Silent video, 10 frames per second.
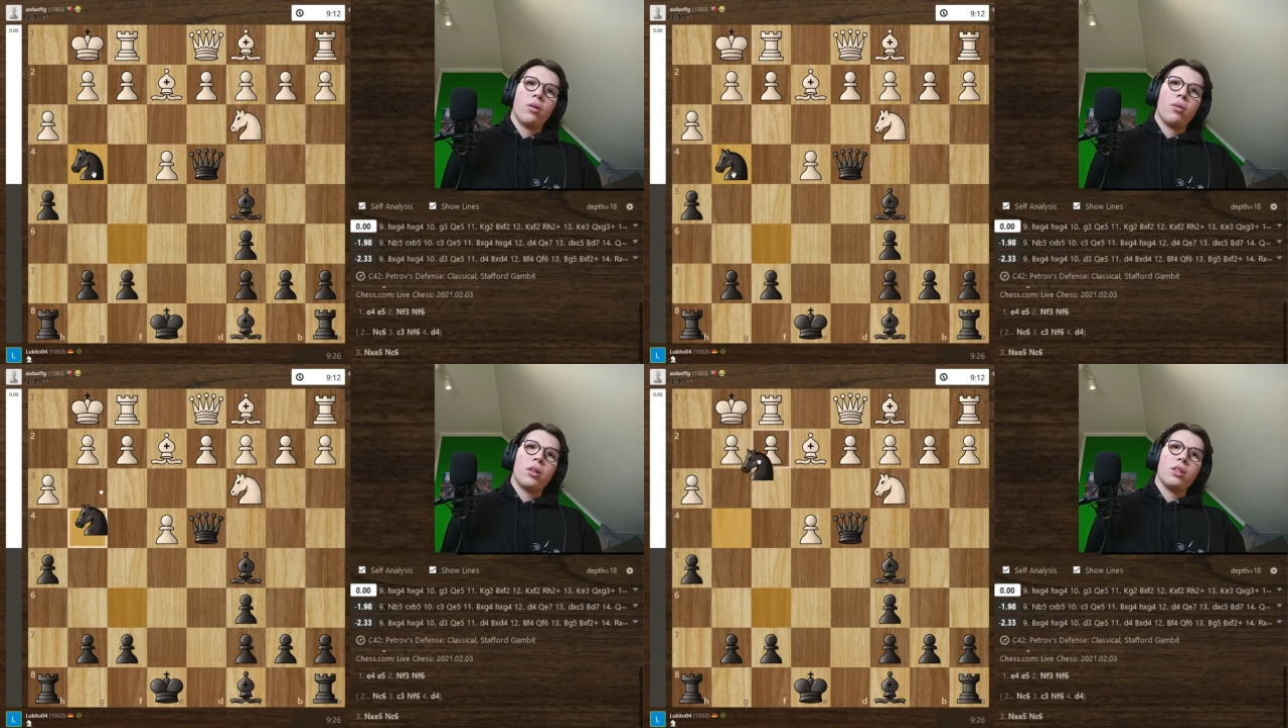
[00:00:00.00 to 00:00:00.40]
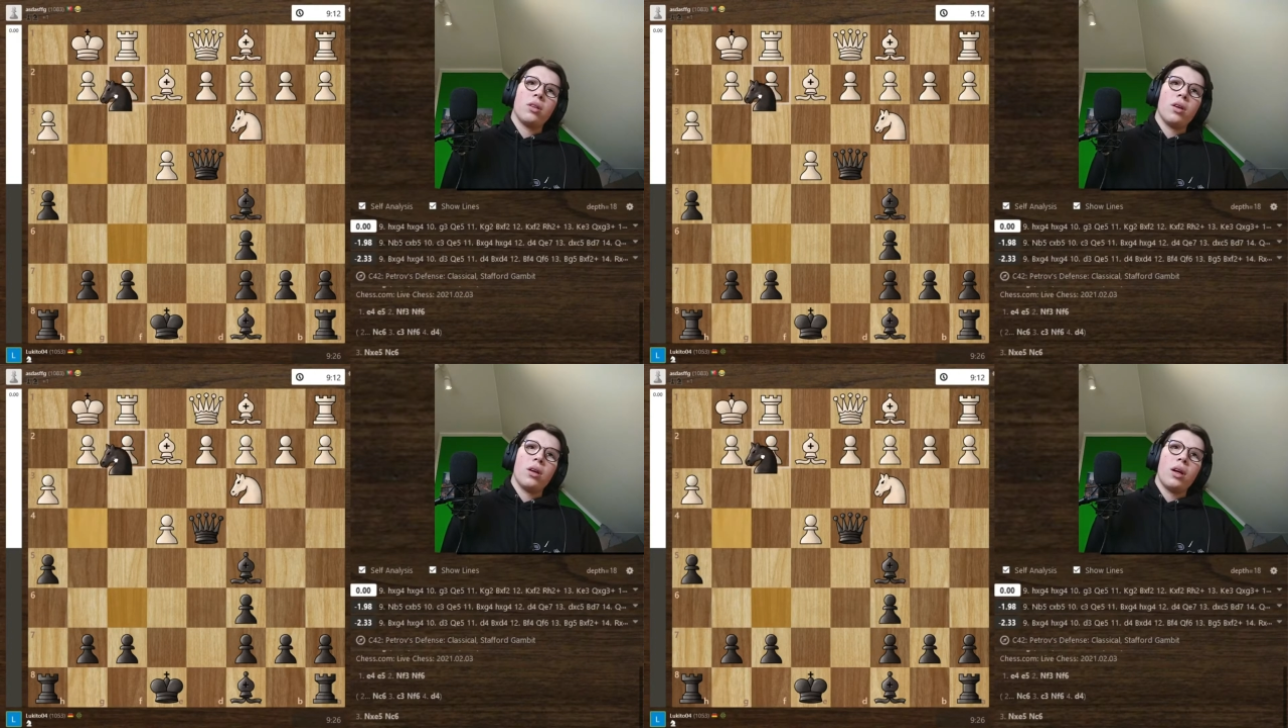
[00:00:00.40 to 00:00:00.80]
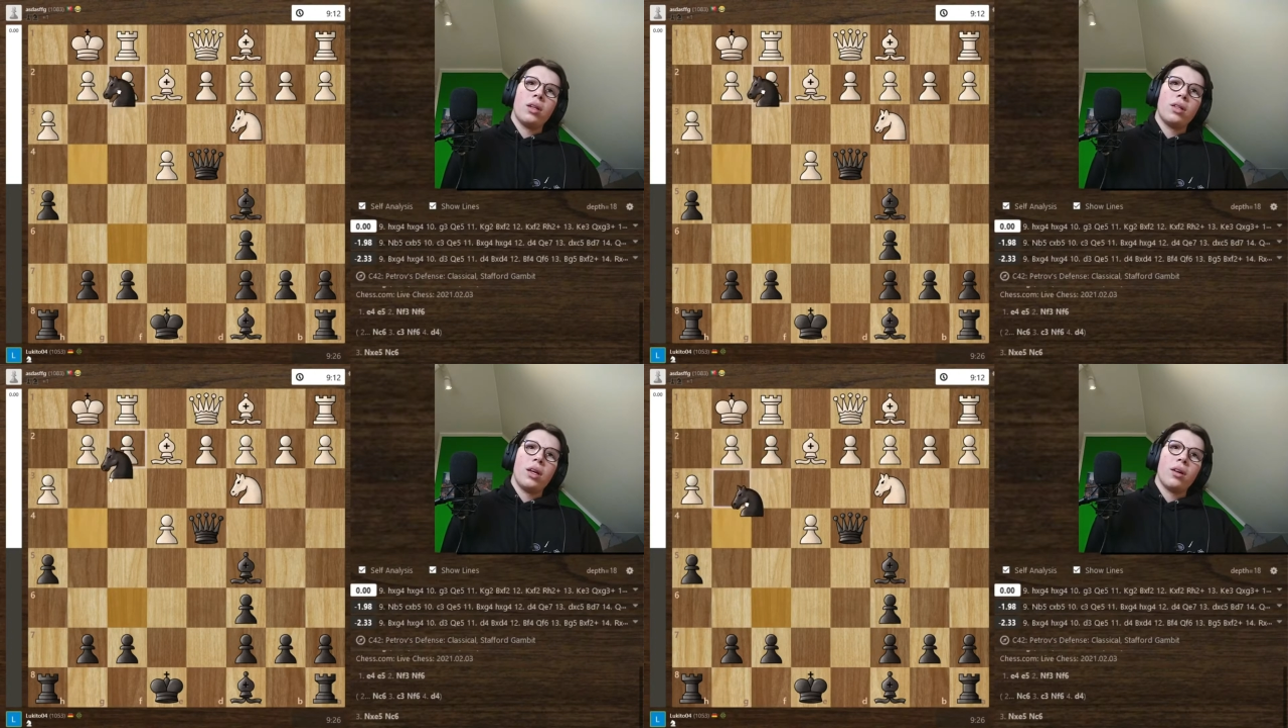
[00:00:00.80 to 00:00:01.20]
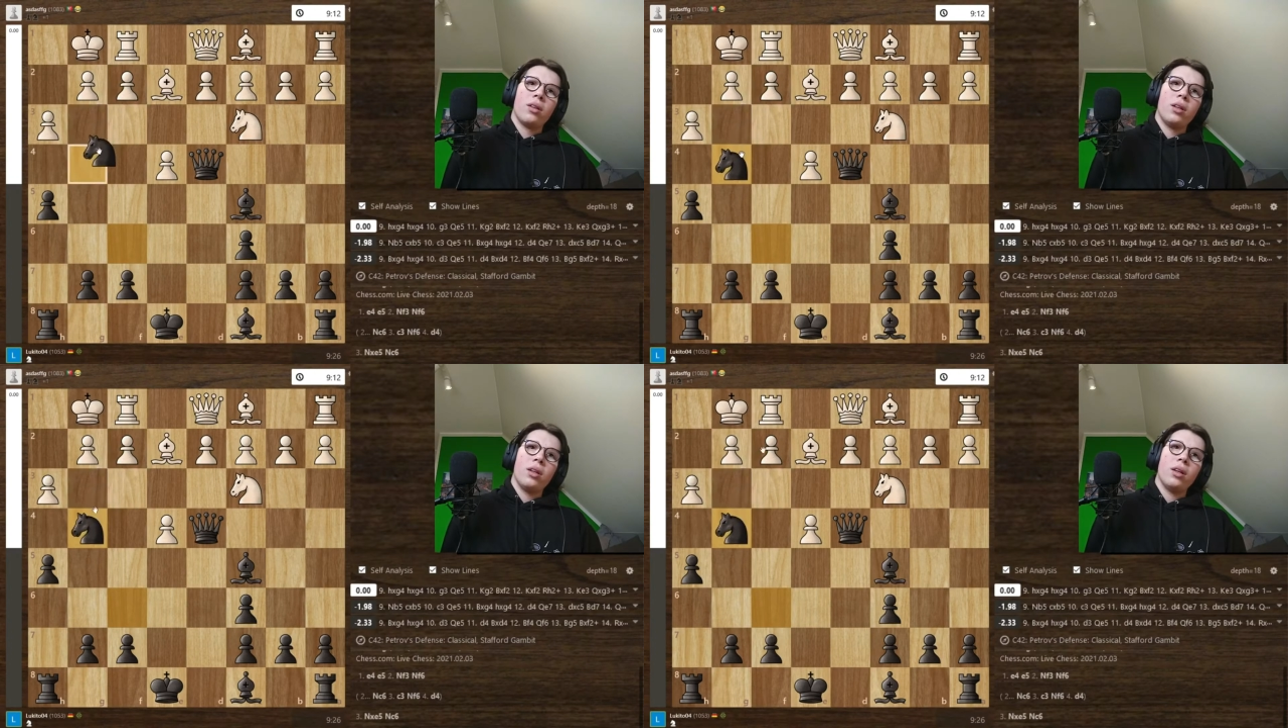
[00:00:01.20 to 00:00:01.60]
because I take
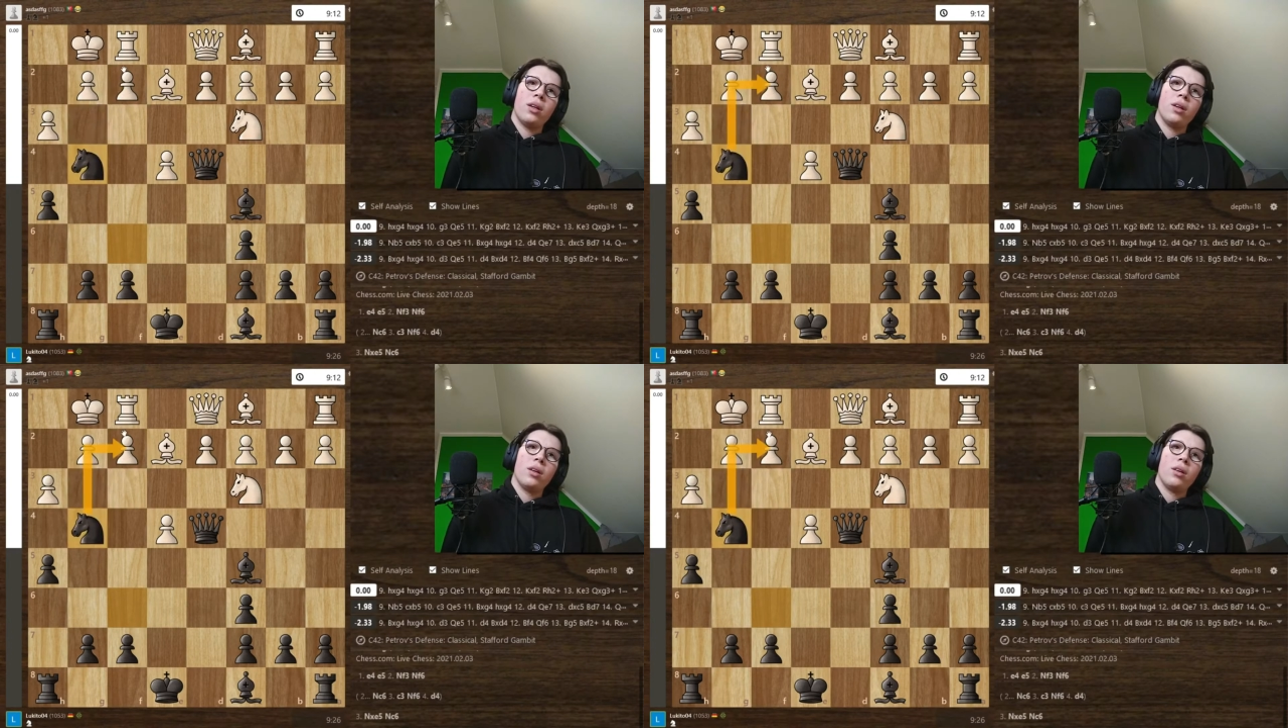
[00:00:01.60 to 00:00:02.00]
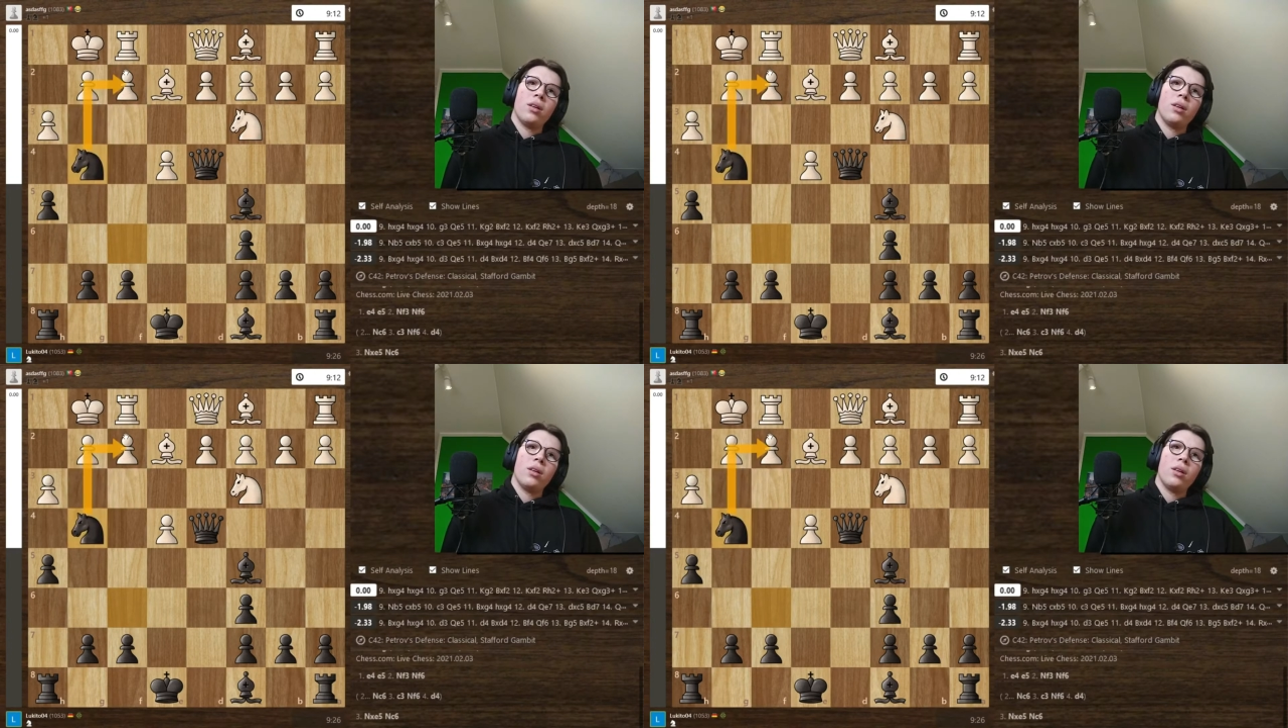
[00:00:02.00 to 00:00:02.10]
on here